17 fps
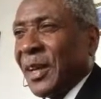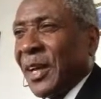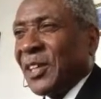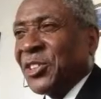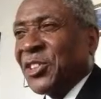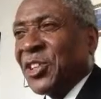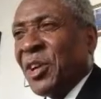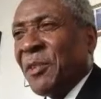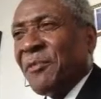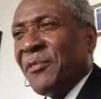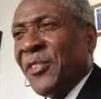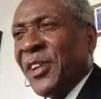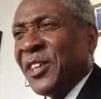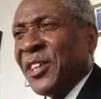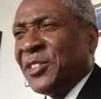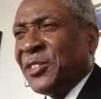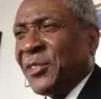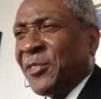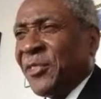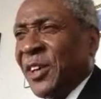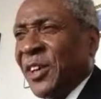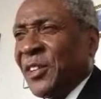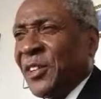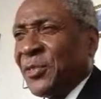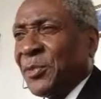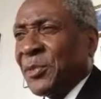has come face to
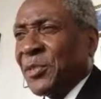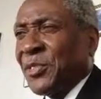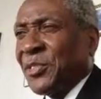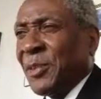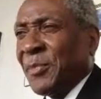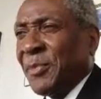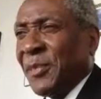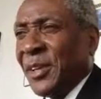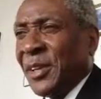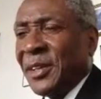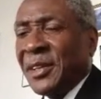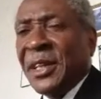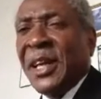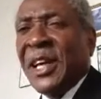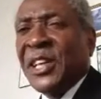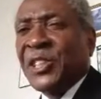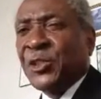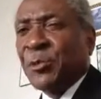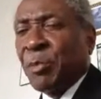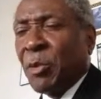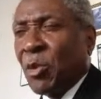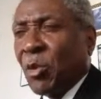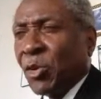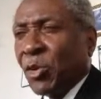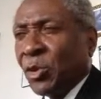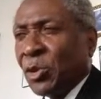face with something that has
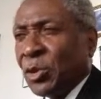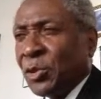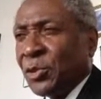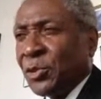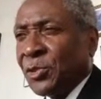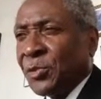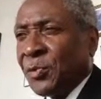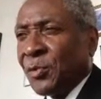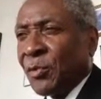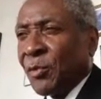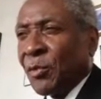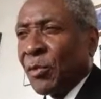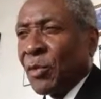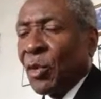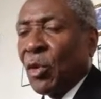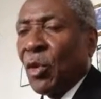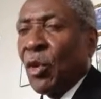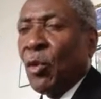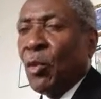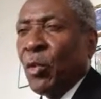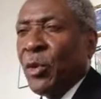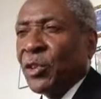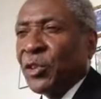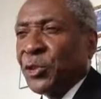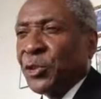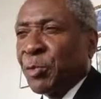spoiled or
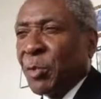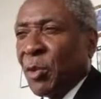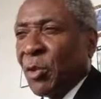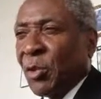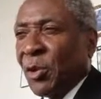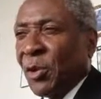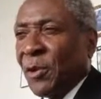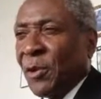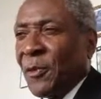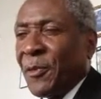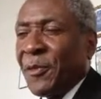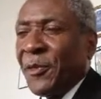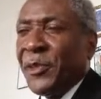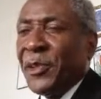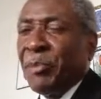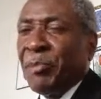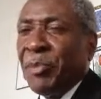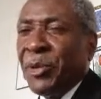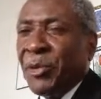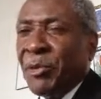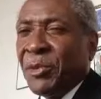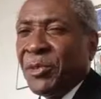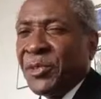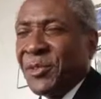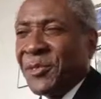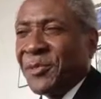will spoil the
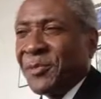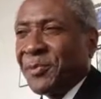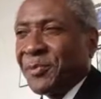appearance.